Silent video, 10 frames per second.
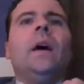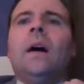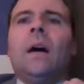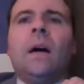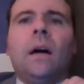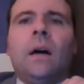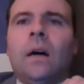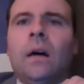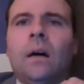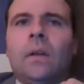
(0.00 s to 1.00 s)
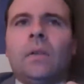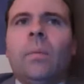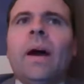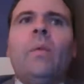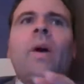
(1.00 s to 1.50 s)
The
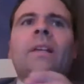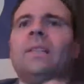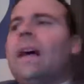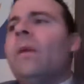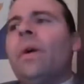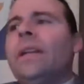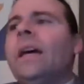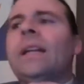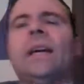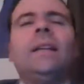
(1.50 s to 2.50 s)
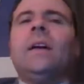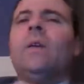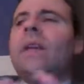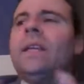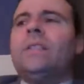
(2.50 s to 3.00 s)
byways, the highway, yada, yada.
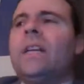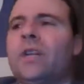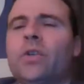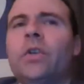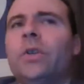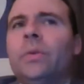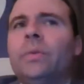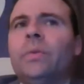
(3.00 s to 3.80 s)
No, that's not true.